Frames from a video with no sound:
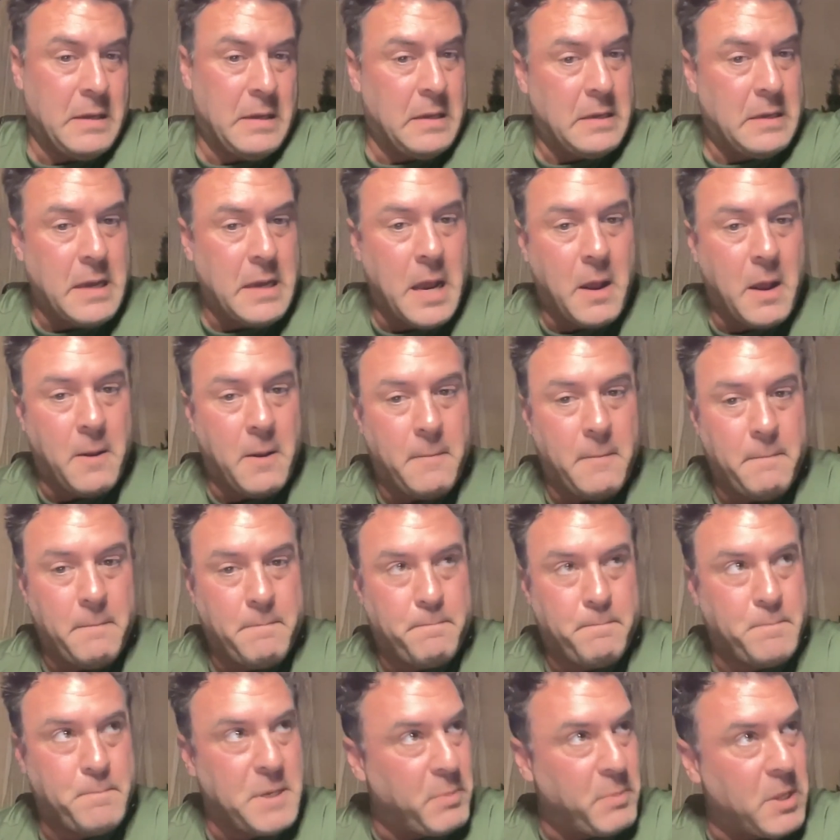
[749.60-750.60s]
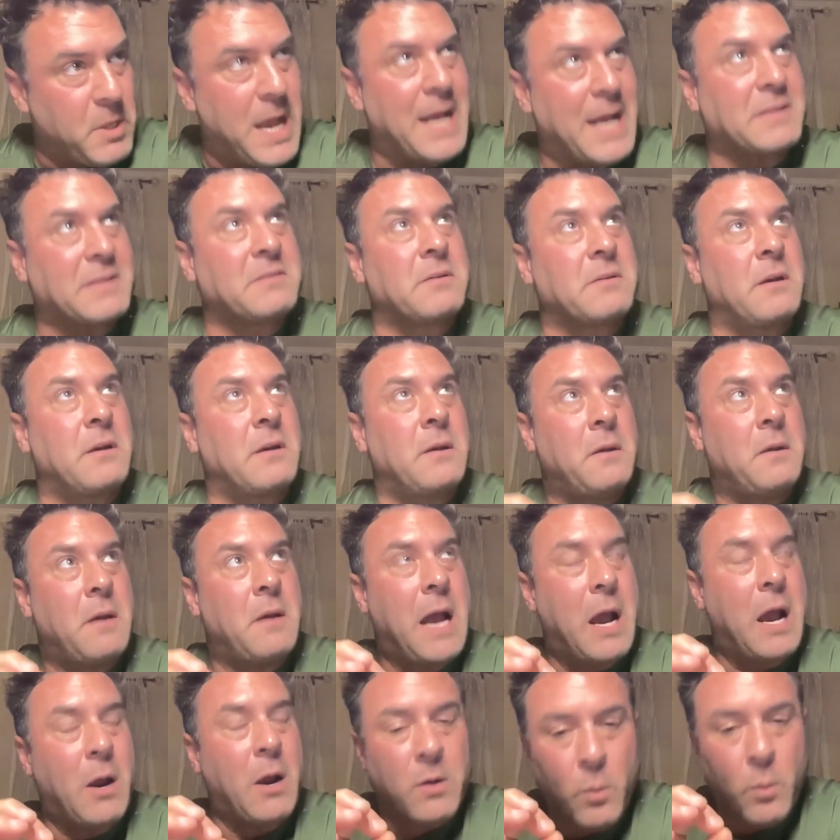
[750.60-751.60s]
Now, people ask,
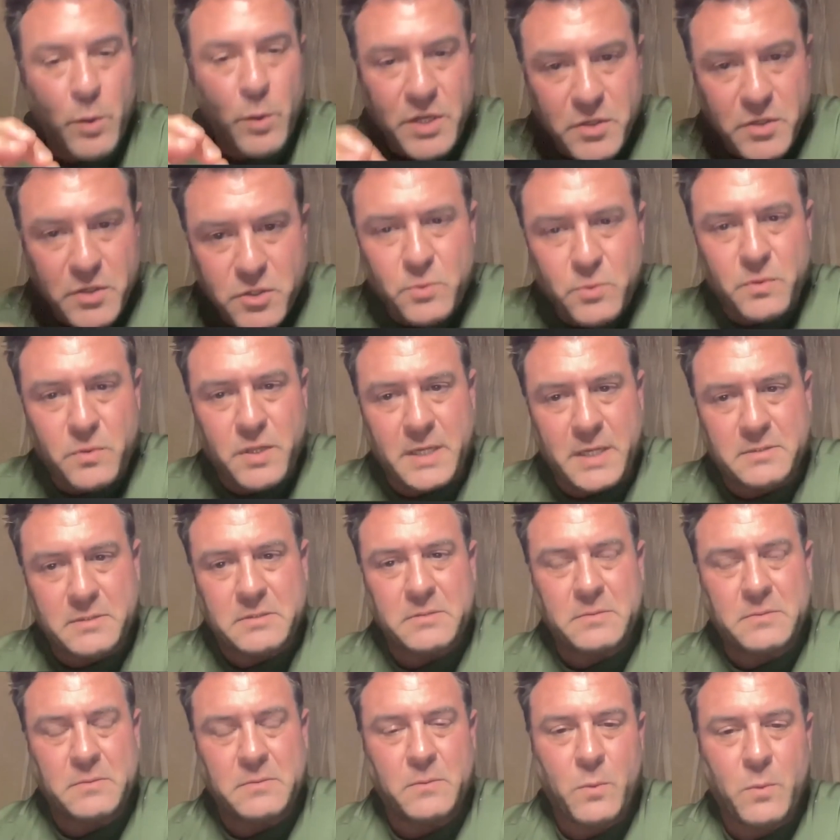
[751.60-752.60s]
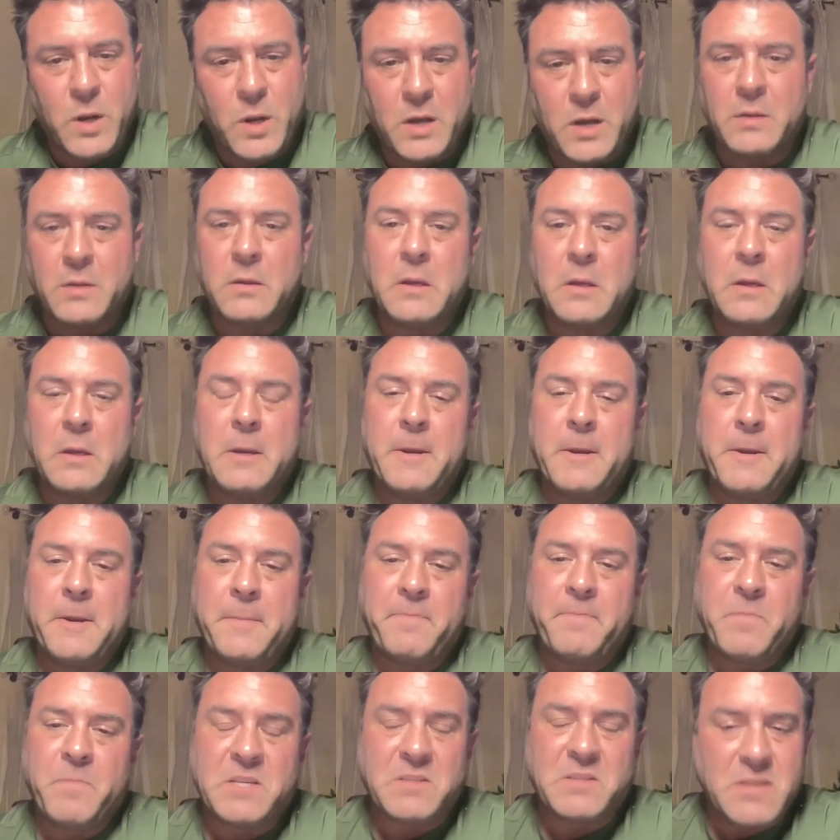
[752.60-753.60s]
how can we do this? Well,
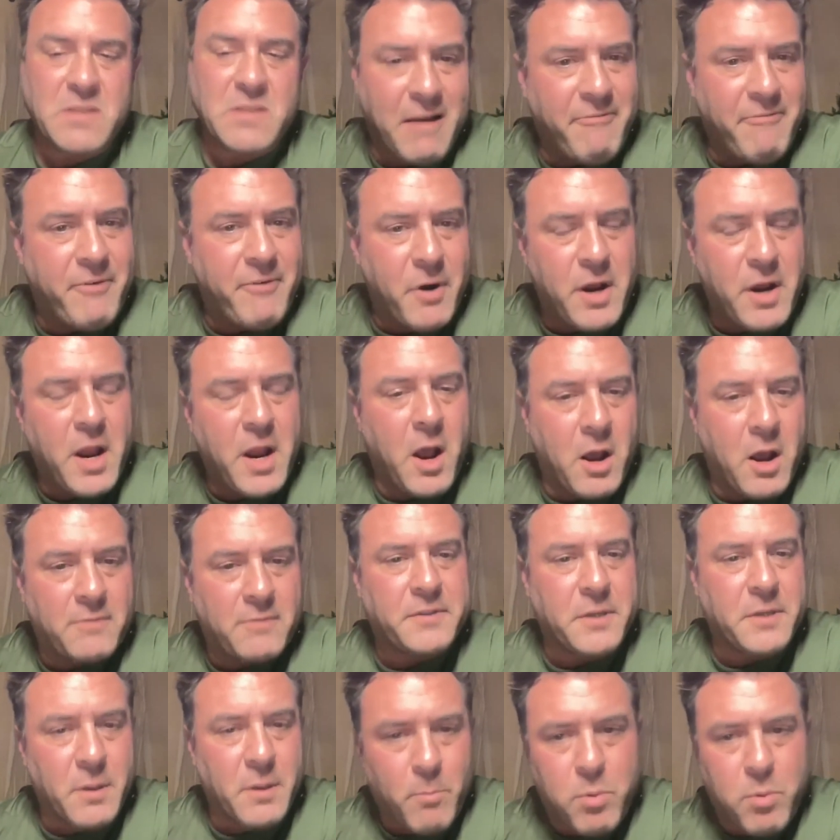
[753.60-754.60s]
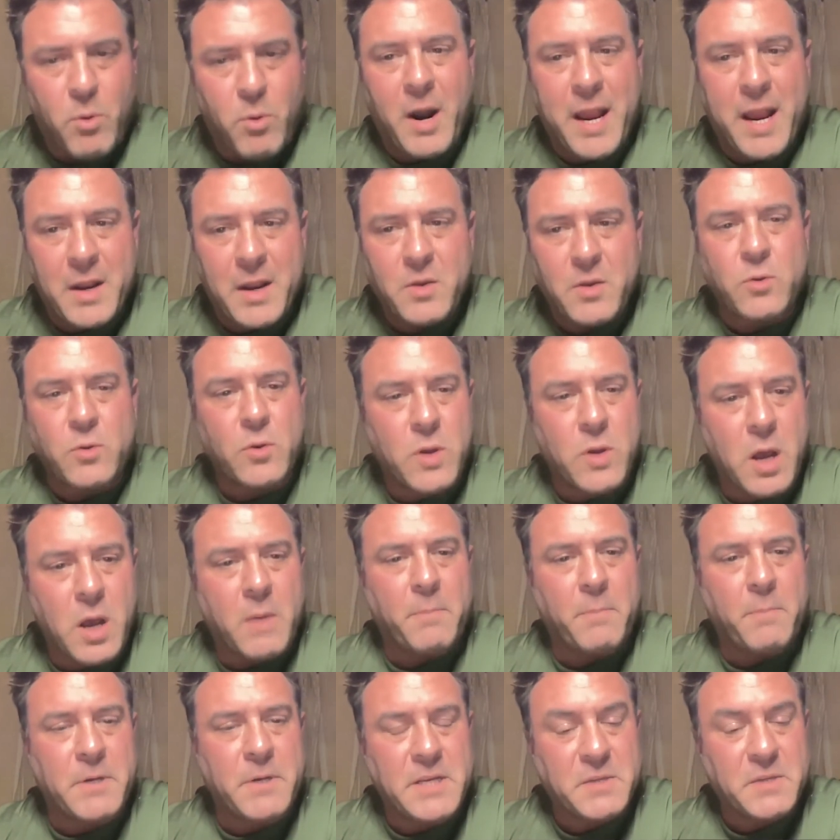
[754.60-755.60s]
it's not very often a brand new
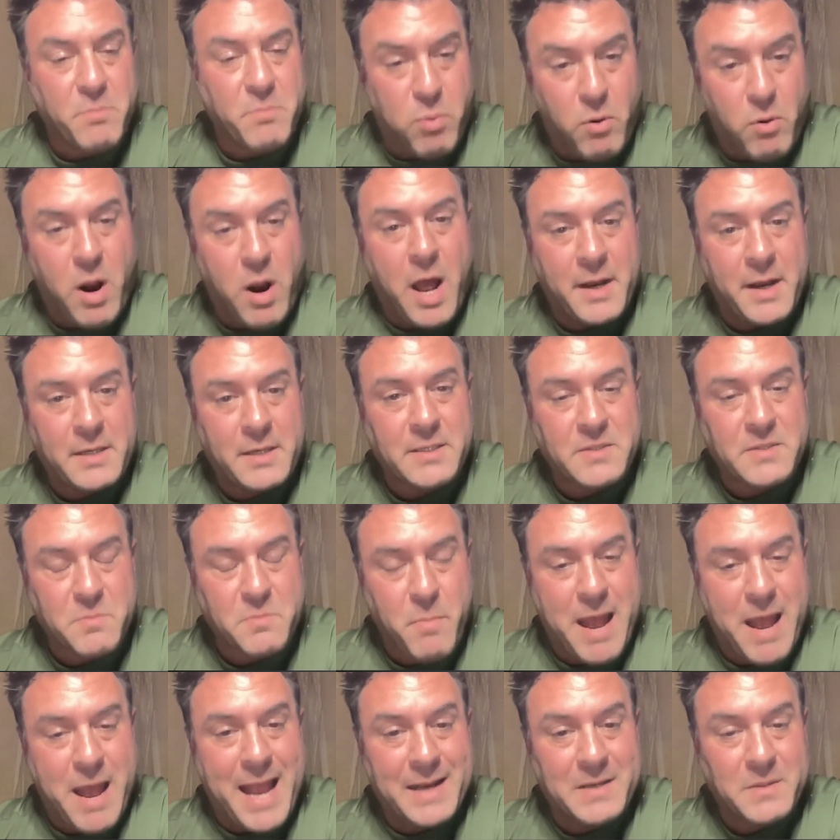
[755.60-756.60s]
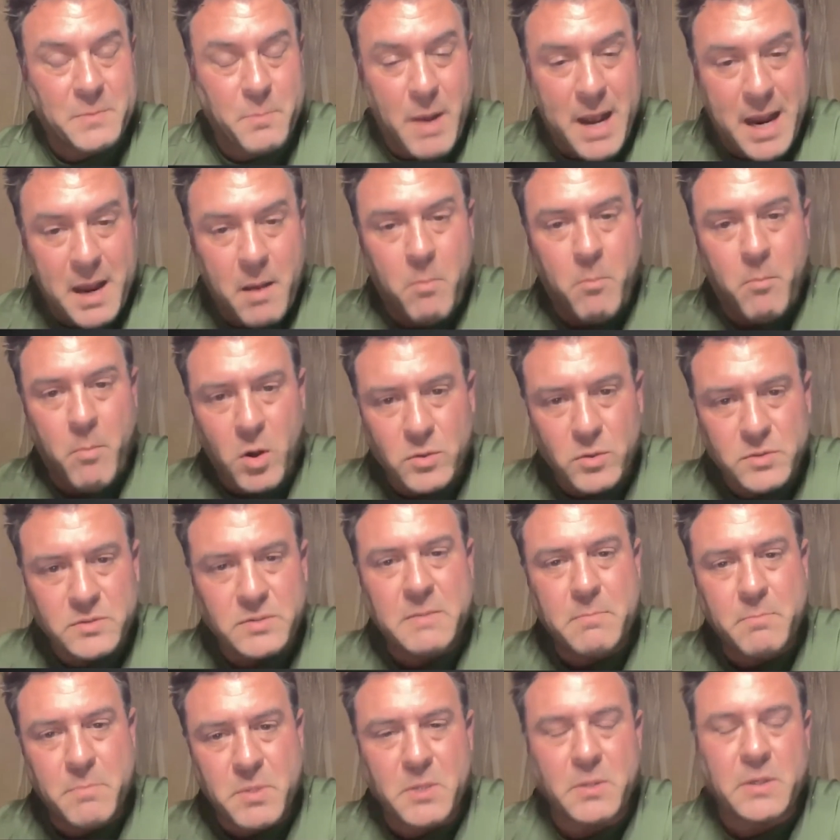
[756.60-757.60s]
company's product is backed by a
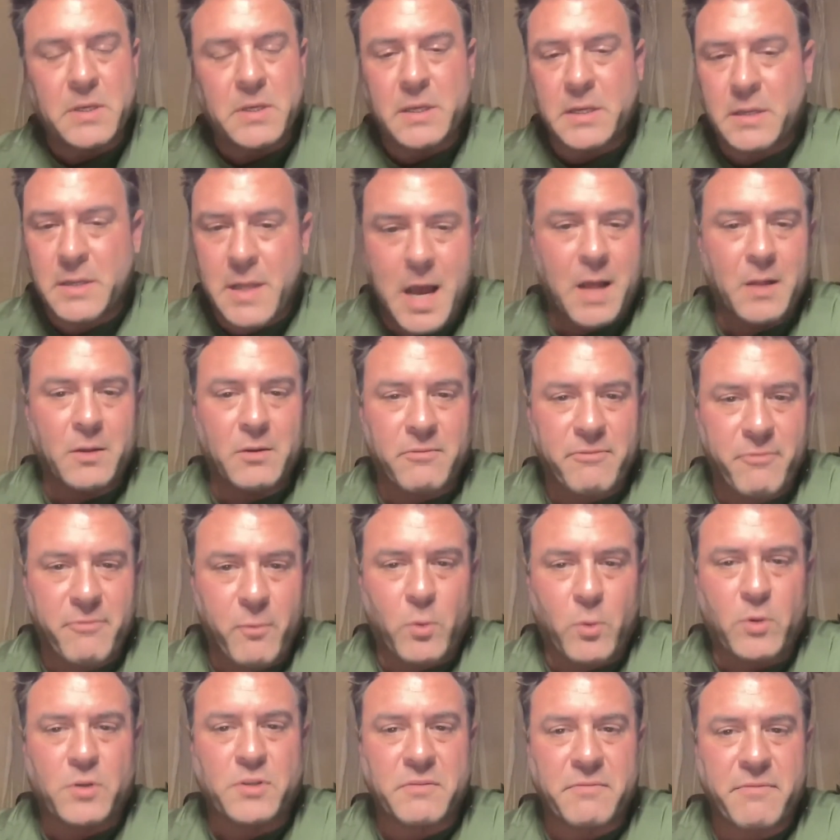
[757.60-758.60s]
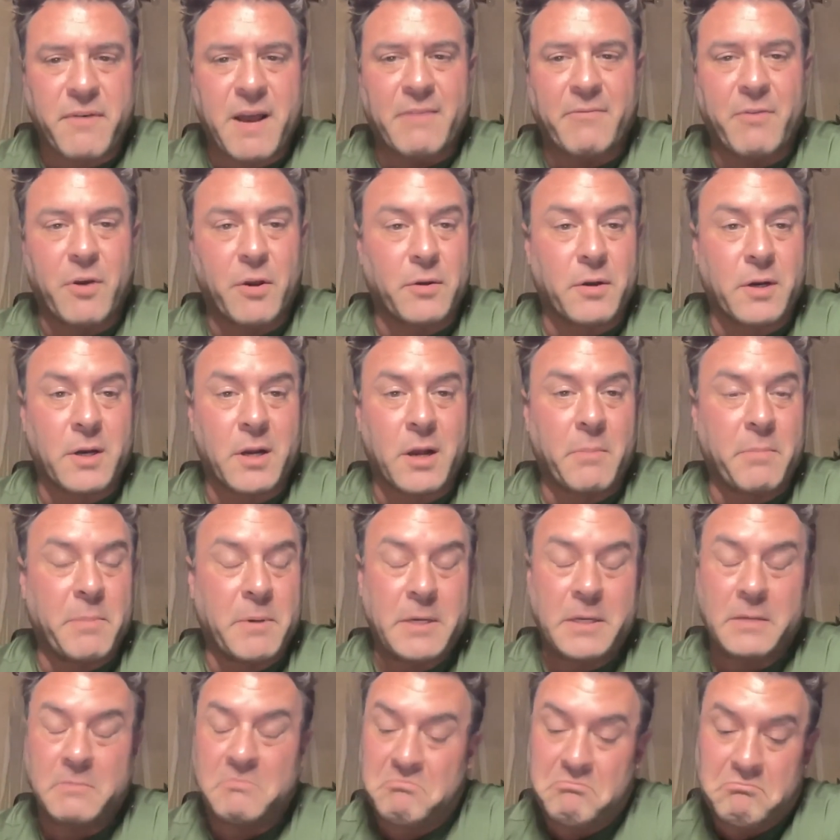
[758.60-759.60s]
multi-billion dollar Fortune 500 company,